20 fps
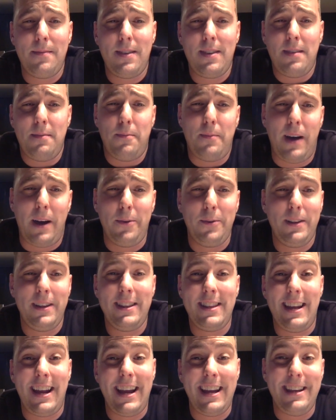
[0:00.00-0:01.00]
the
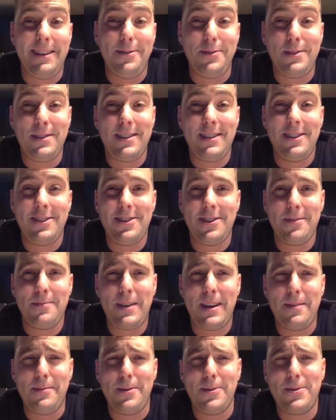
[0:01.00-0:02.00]
outlet that I used to share
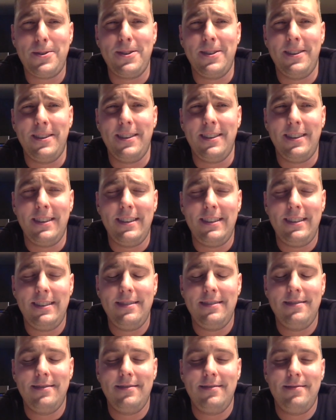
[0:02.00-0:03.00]
my emotional
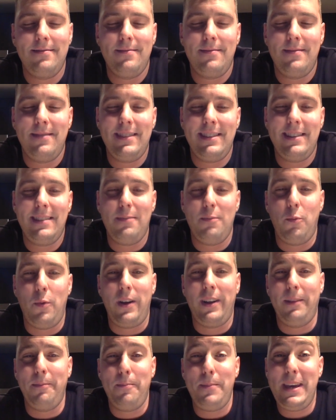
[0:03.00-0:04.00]

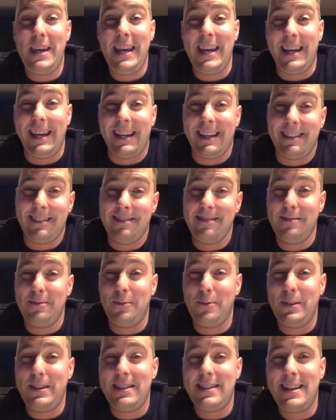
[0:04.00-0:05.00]
well-being
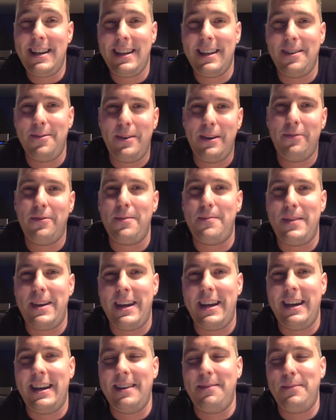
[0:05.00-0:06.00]
was taken away from
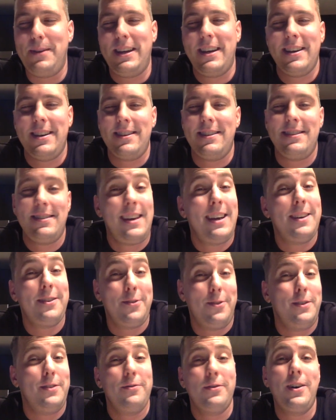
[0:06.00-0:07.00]
me because I
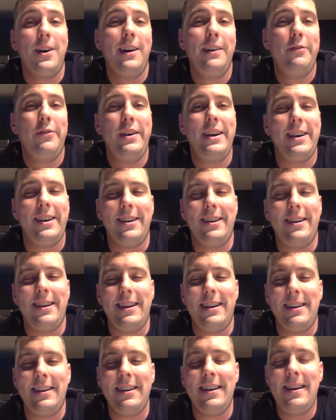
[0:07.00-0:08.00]
could have got fired,
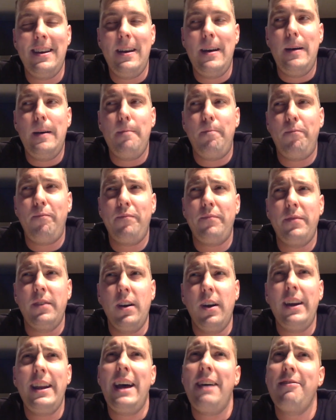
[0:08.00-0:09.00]
and
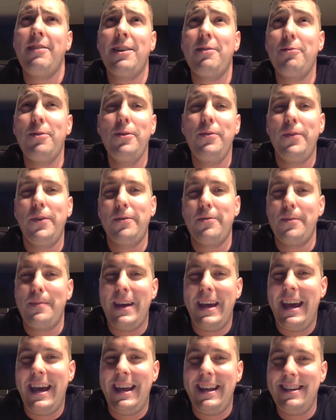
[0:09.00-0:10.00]
not having a roof over
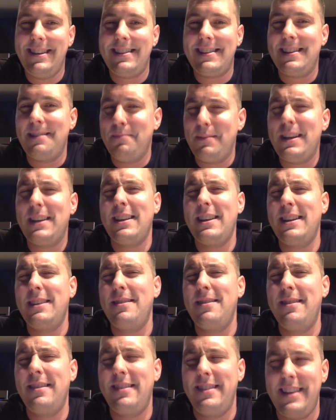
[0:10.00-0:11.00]
my head is something
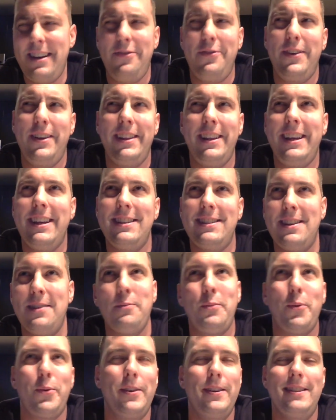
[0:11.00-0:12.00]
that definitely is
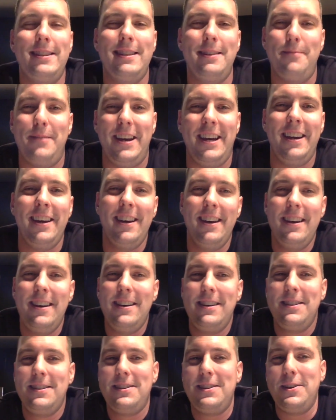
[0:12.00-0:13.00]
important to me.
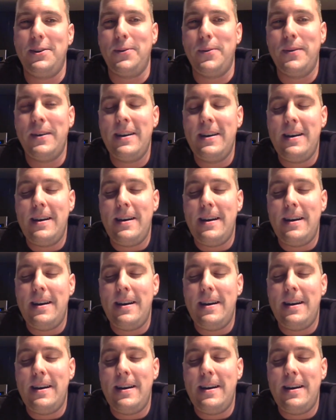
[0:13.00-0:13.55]
So,